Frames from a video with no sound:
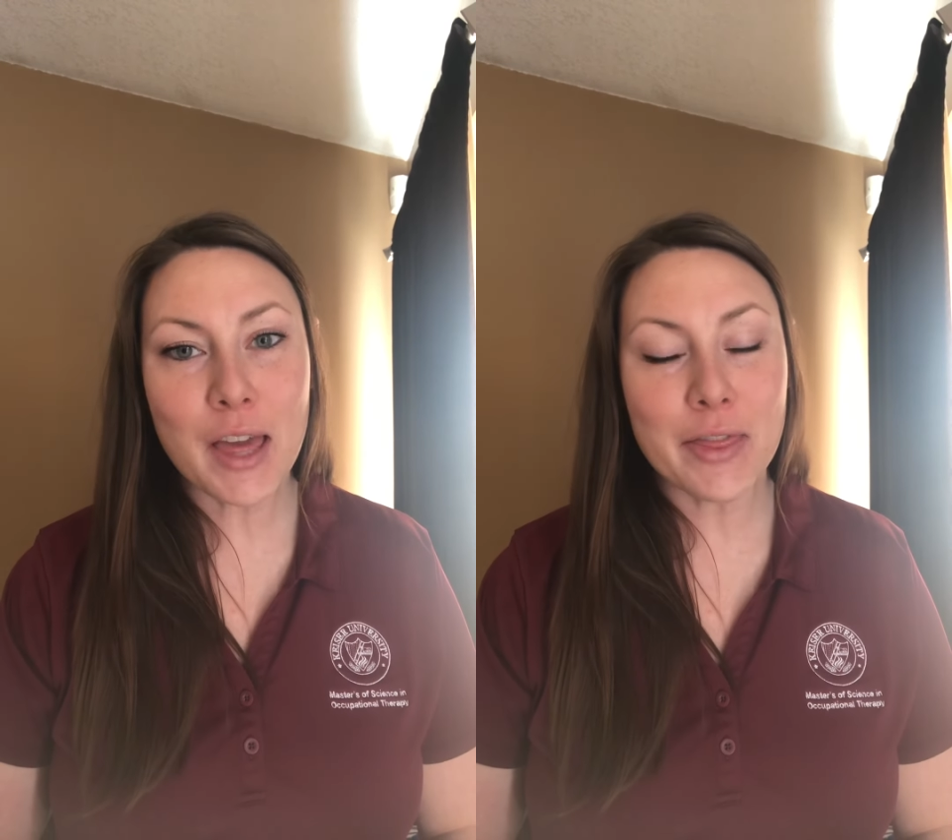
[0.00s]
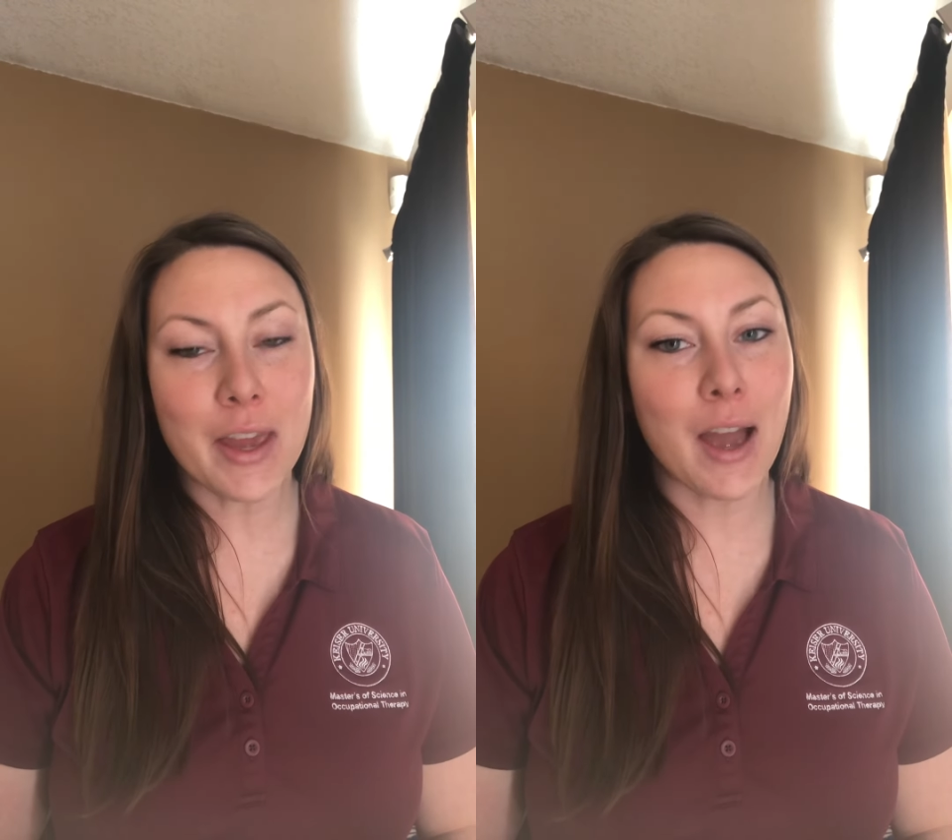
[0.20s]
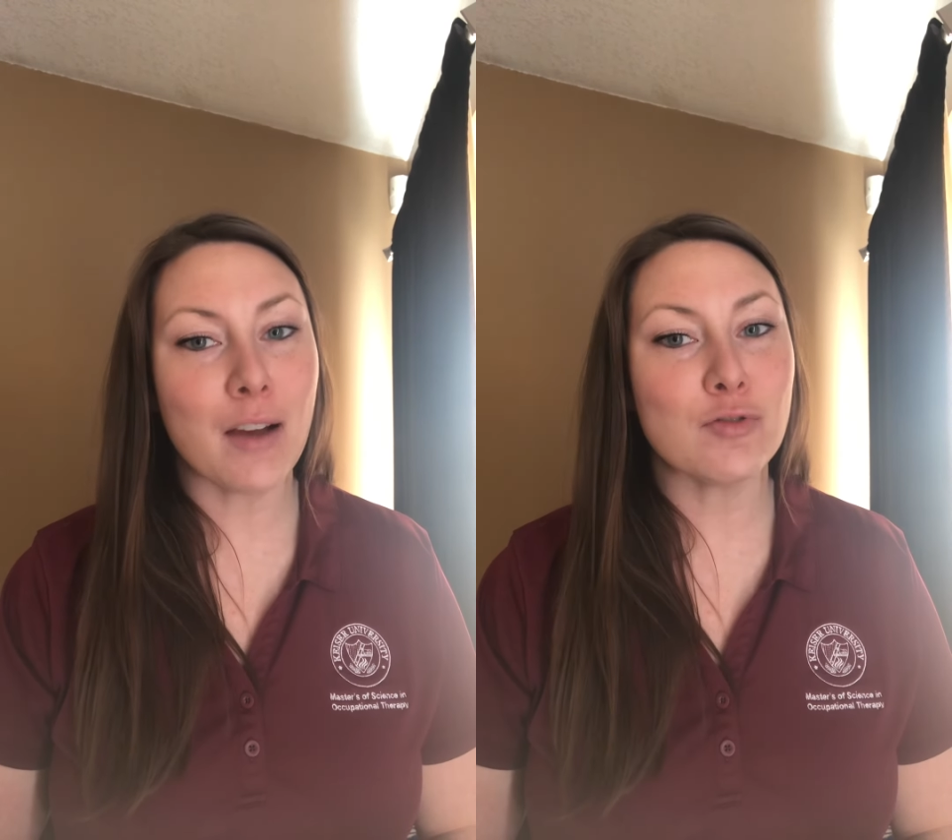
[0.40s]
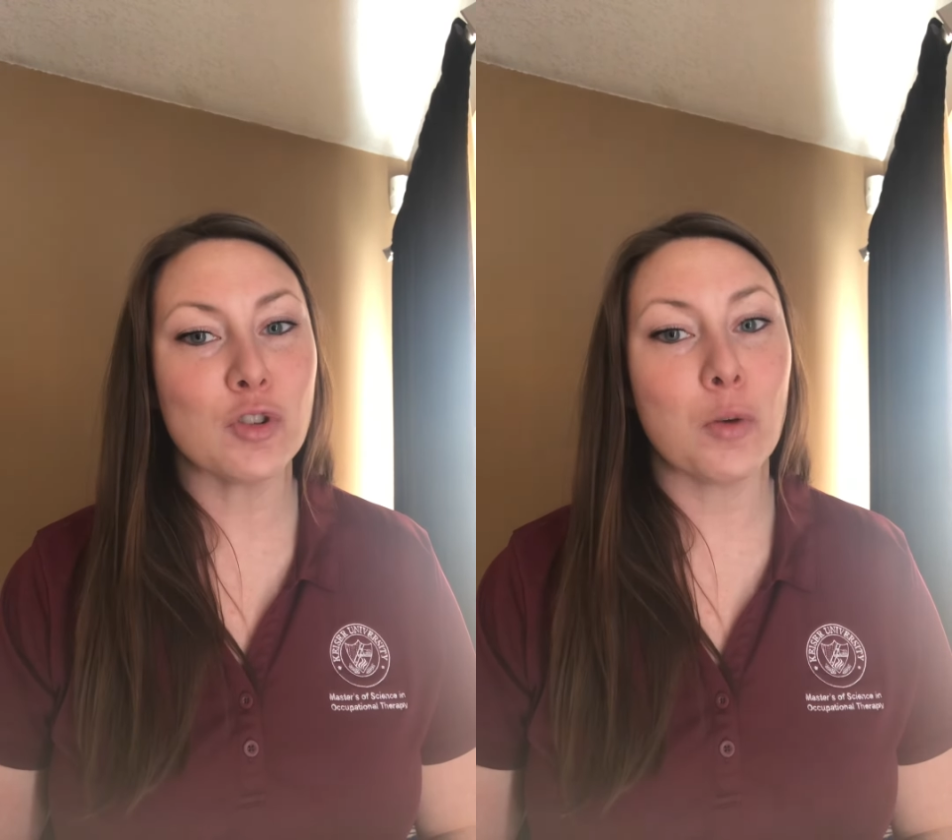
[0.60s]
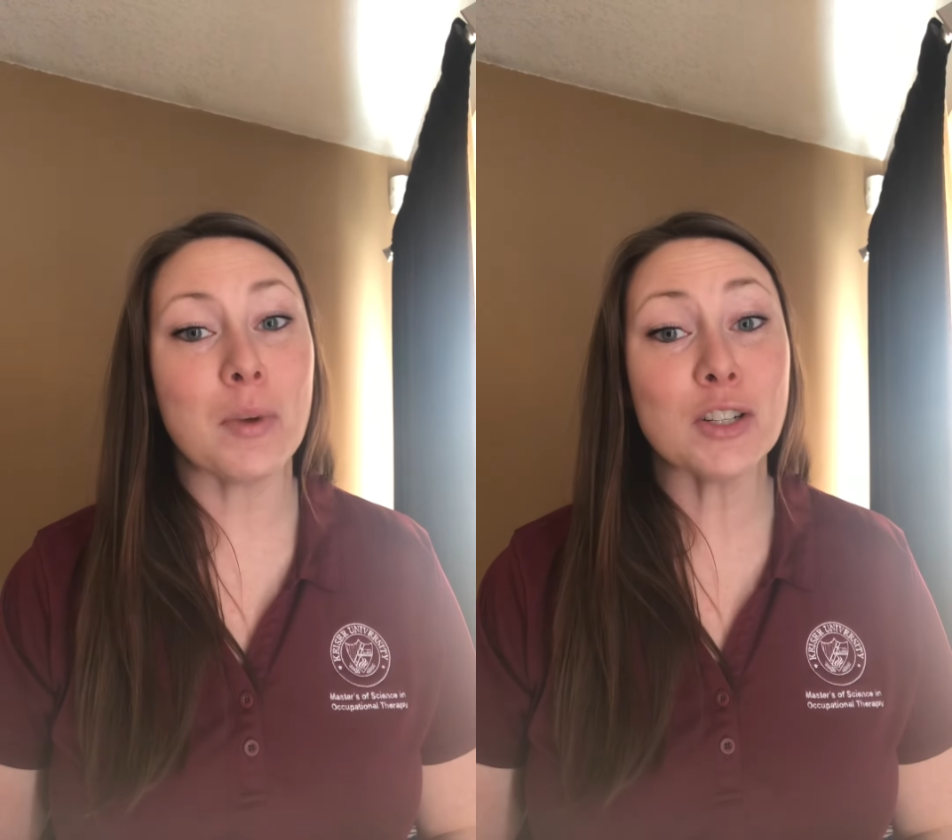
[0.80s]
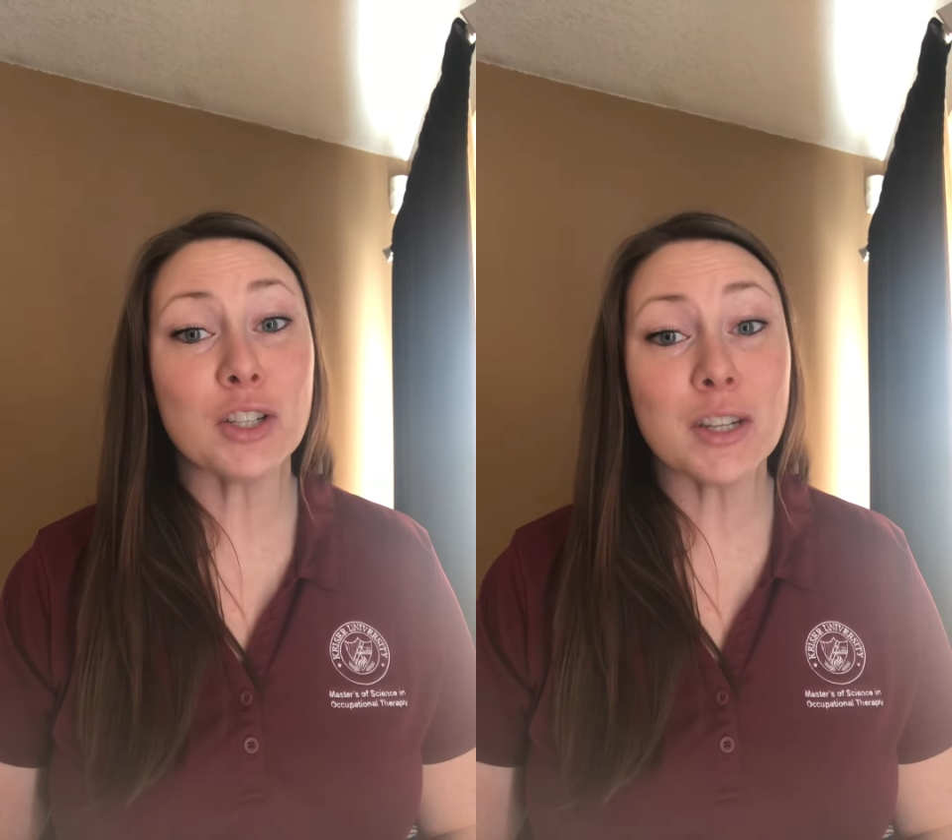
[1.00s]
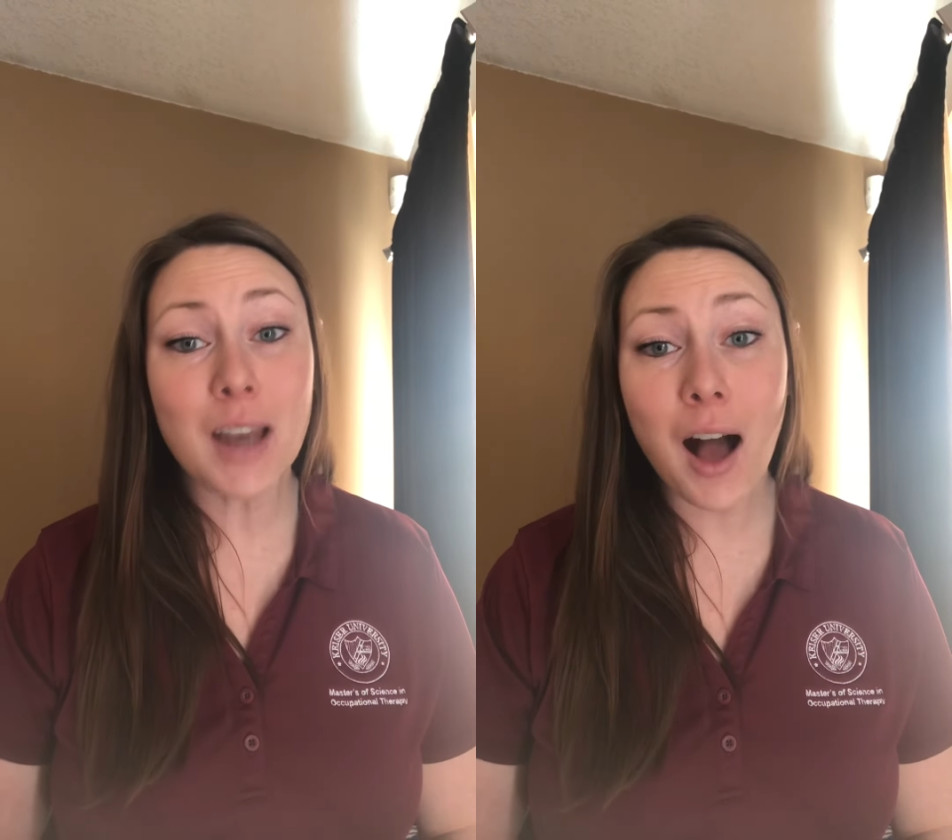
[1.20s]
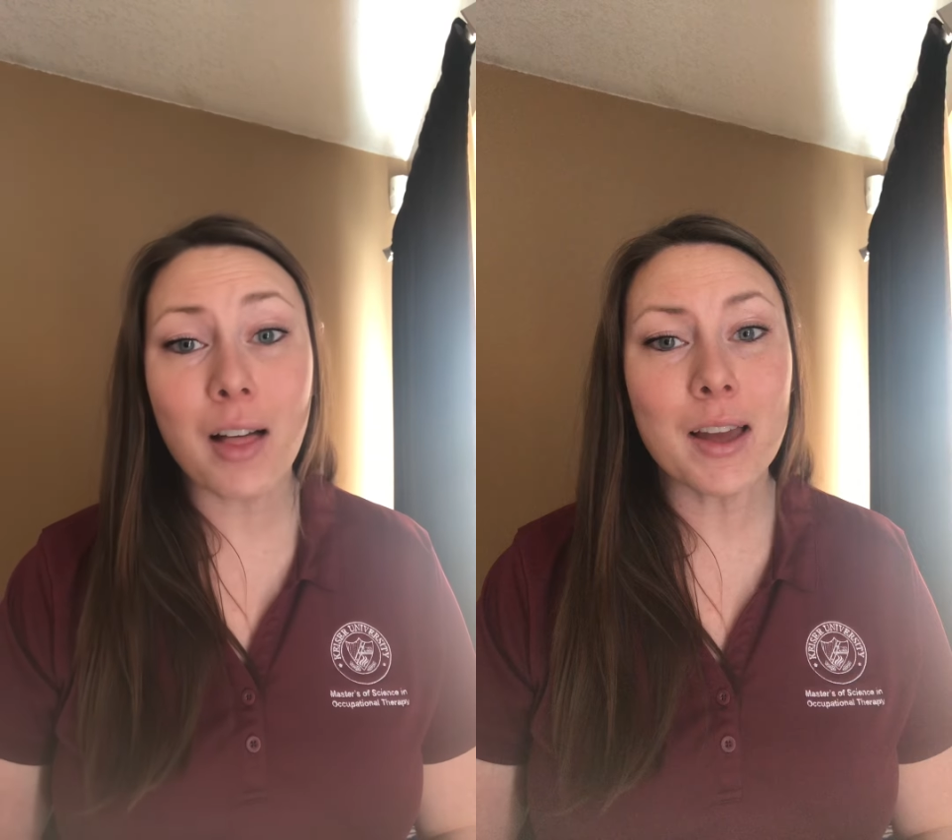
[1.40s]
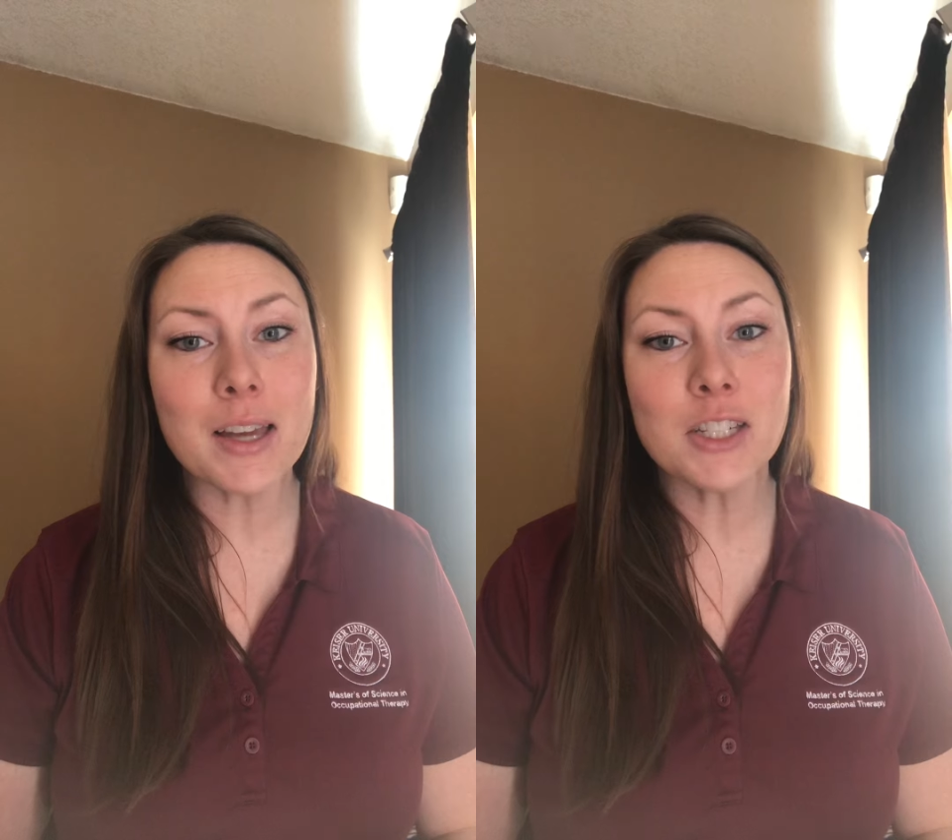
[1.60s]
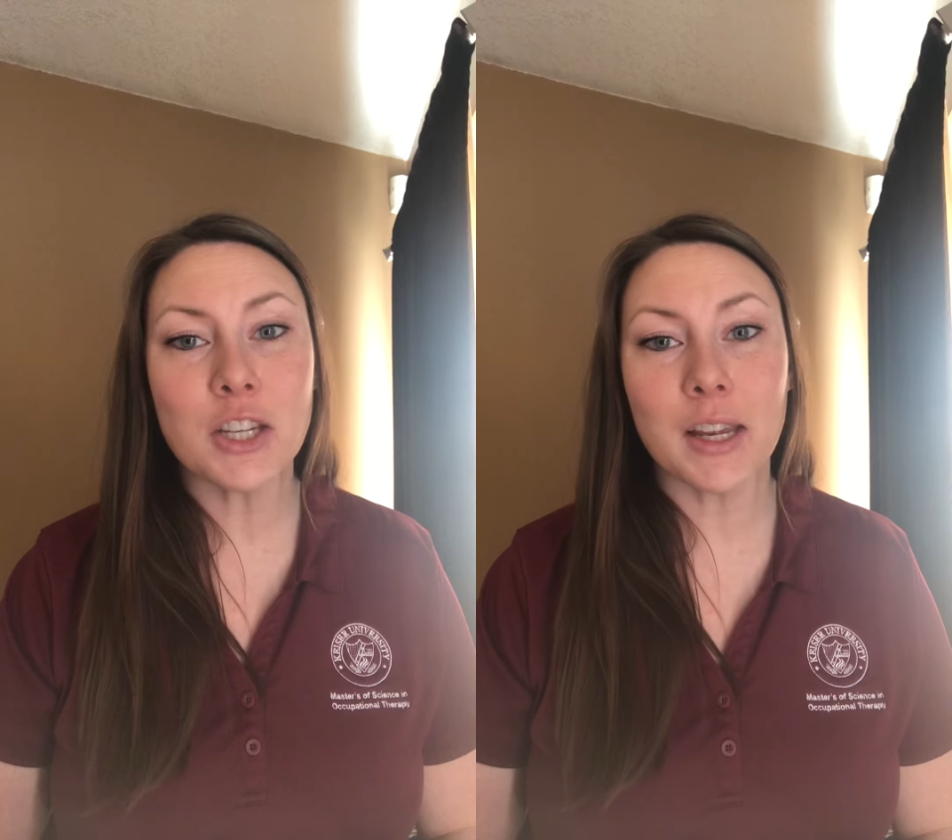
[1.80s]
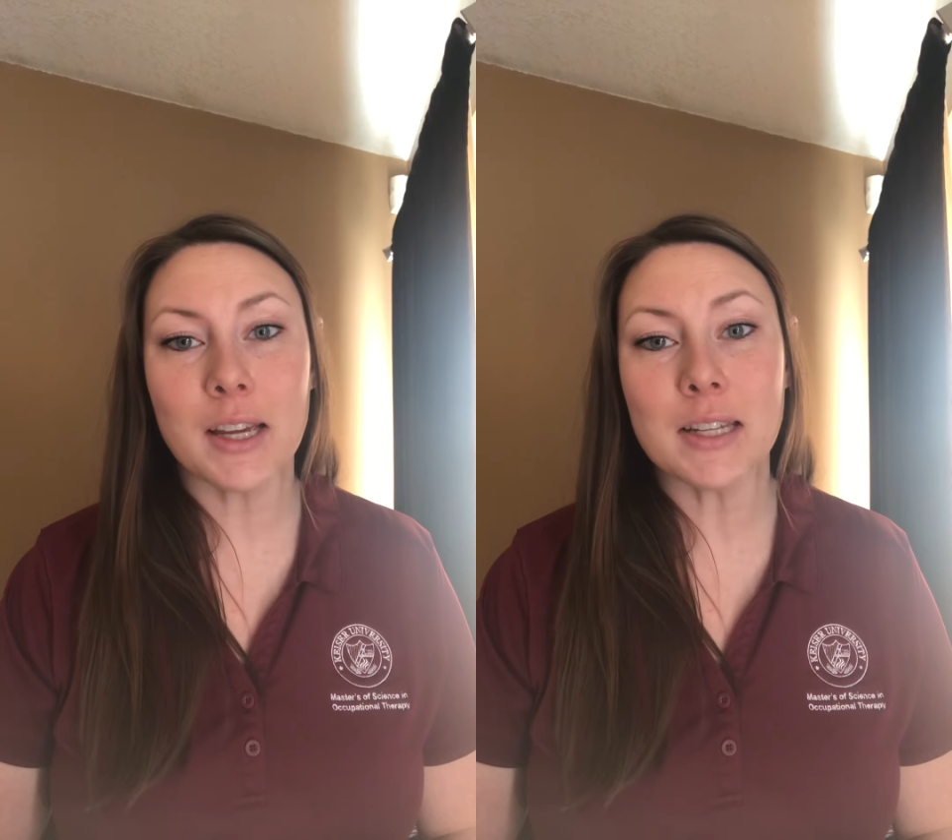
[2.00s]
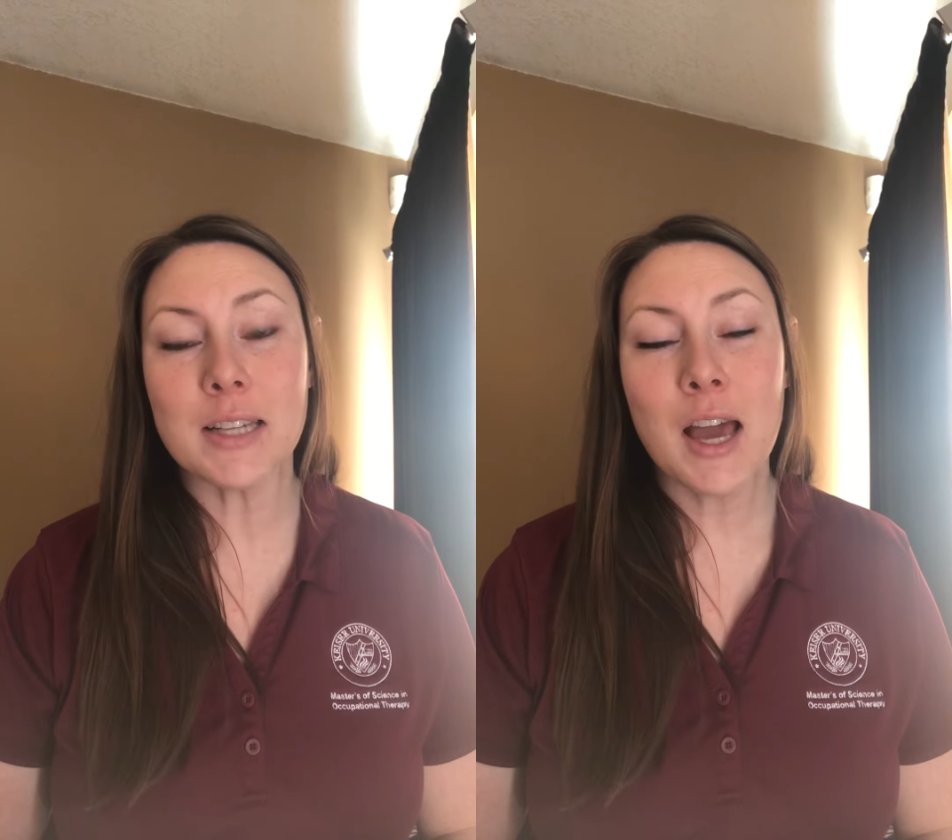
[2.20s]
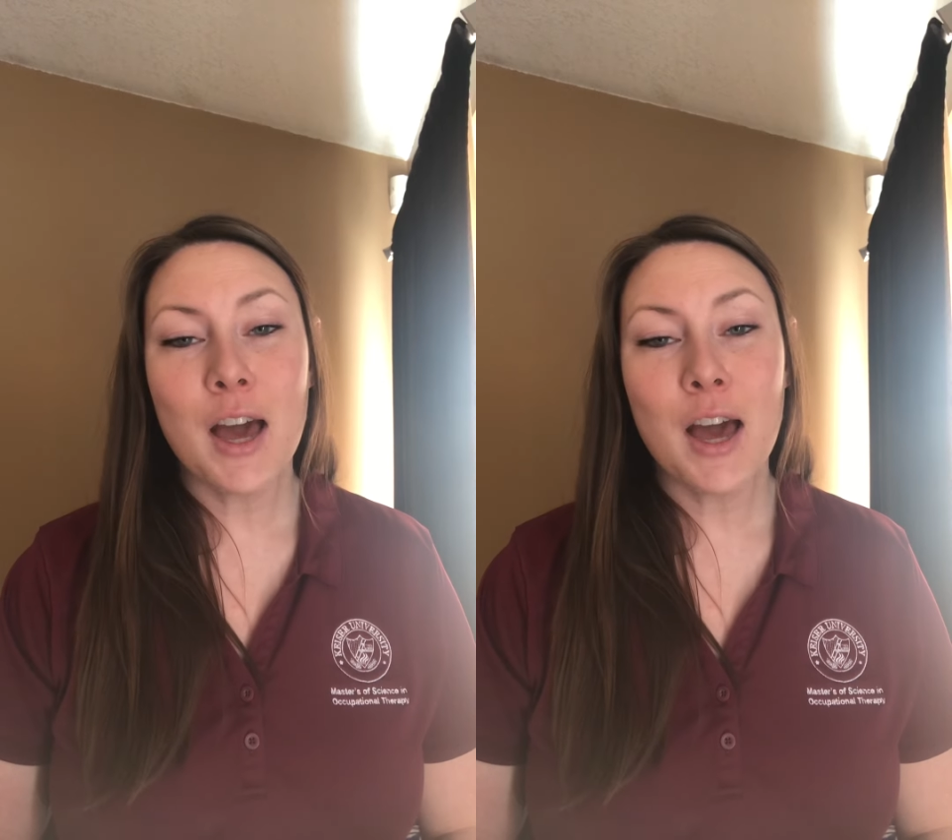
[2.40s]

and they have so much knowledge and